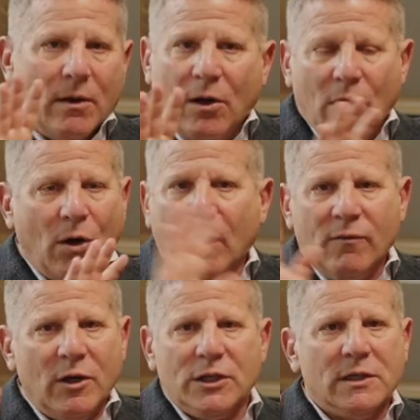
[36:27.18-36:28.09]
all
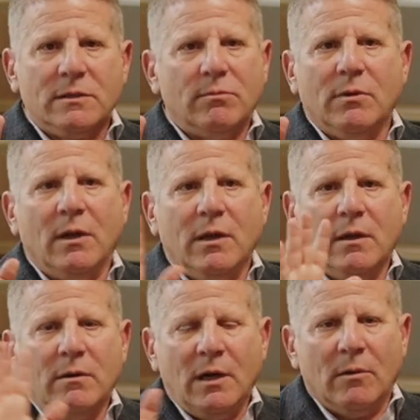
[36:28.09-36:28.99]
of which is,
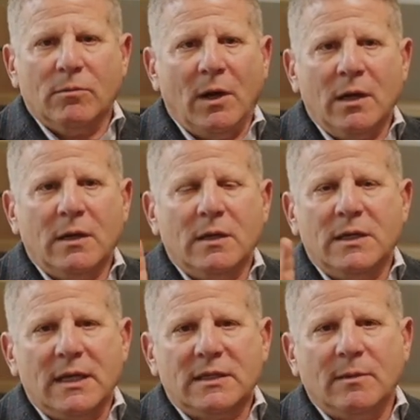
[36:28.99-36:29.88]

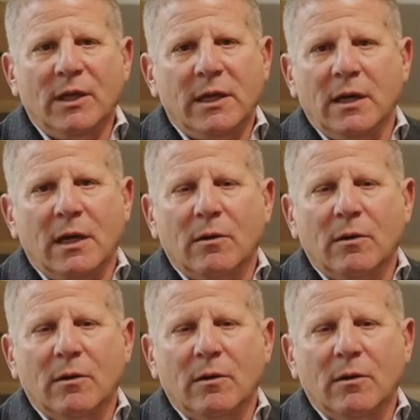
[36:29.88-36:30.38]
uncontestably,